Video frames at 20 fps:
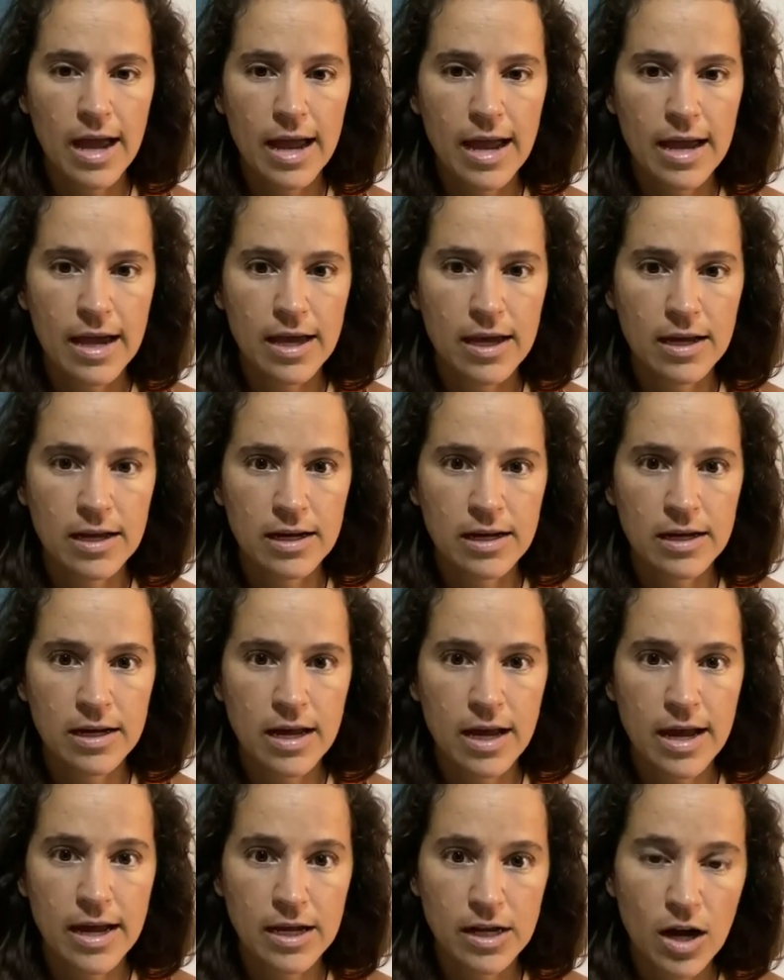and,
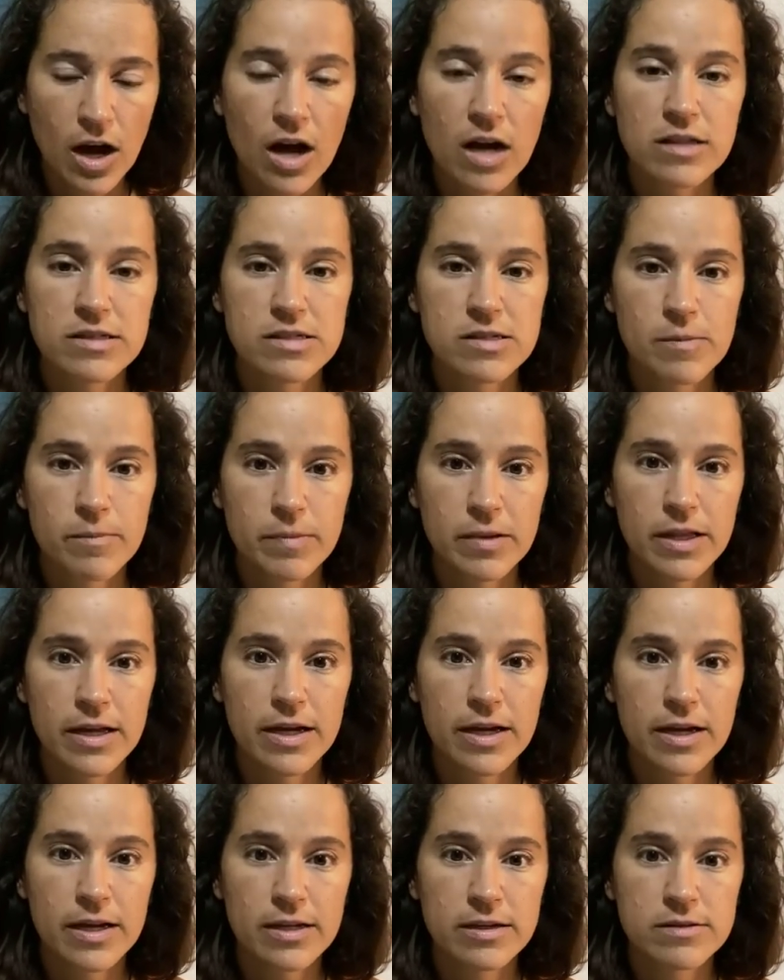and
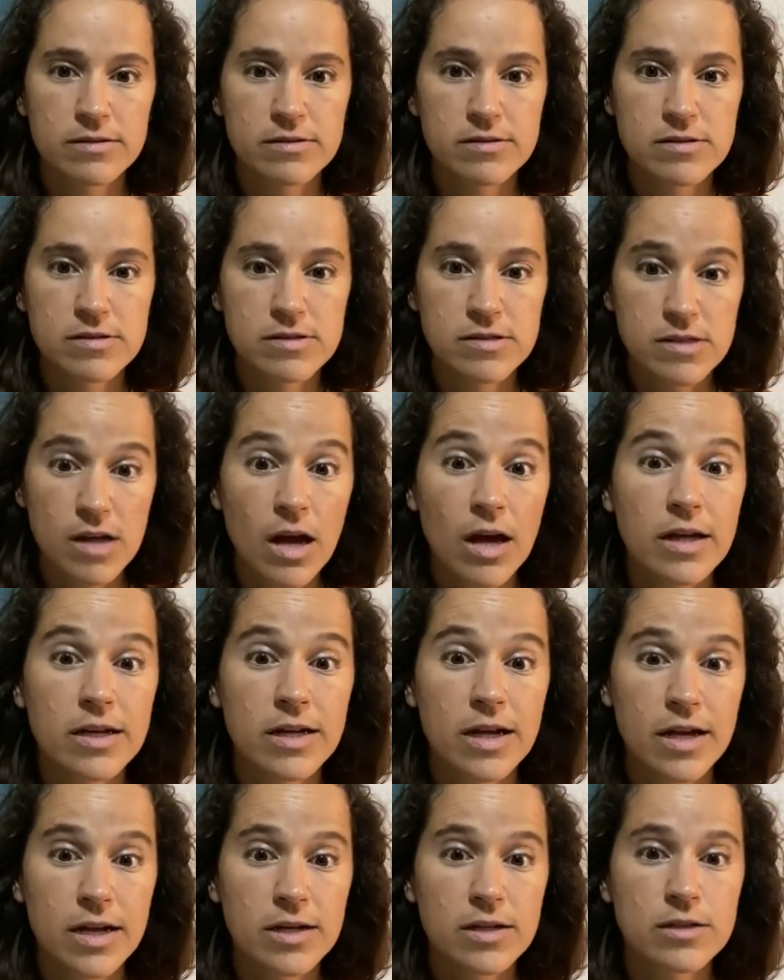contemplate
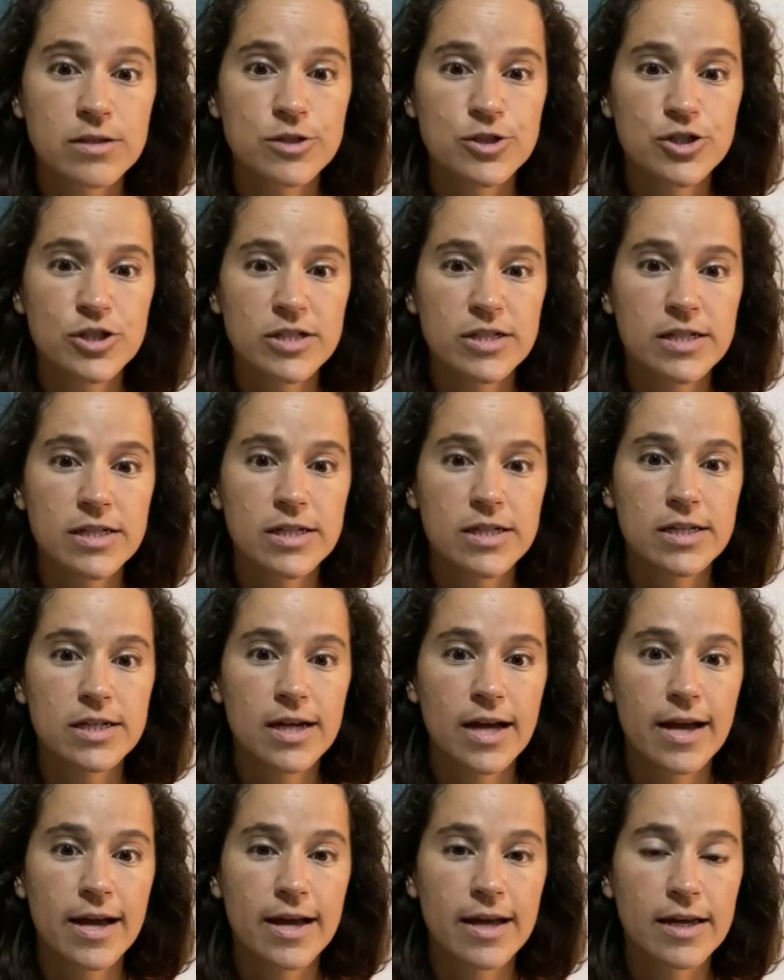sun
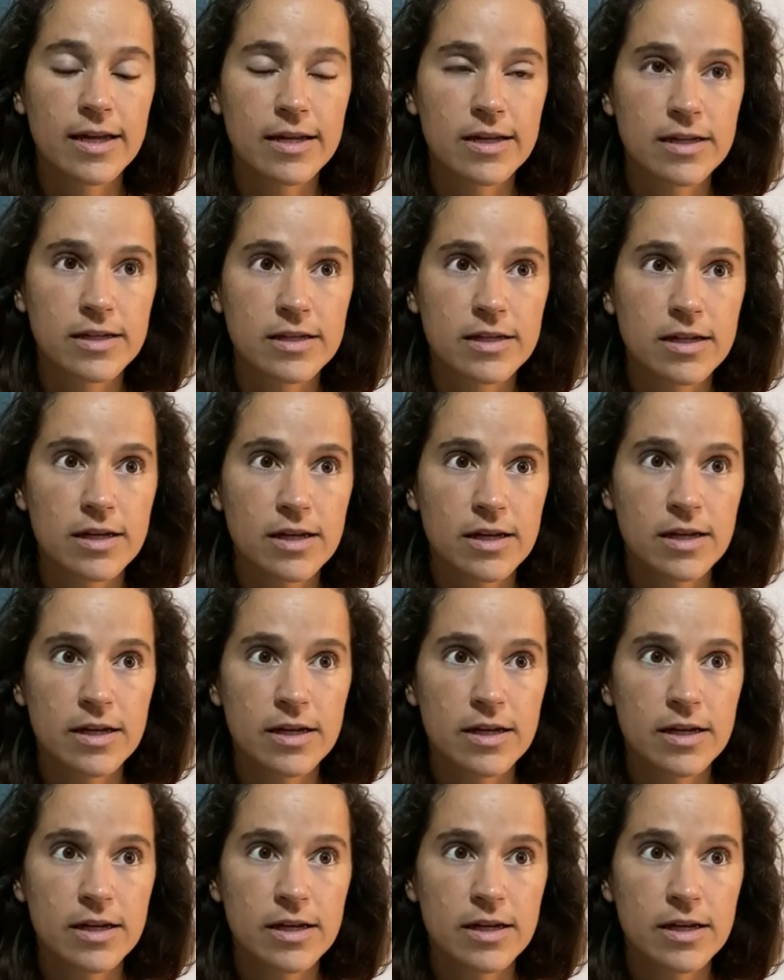energy and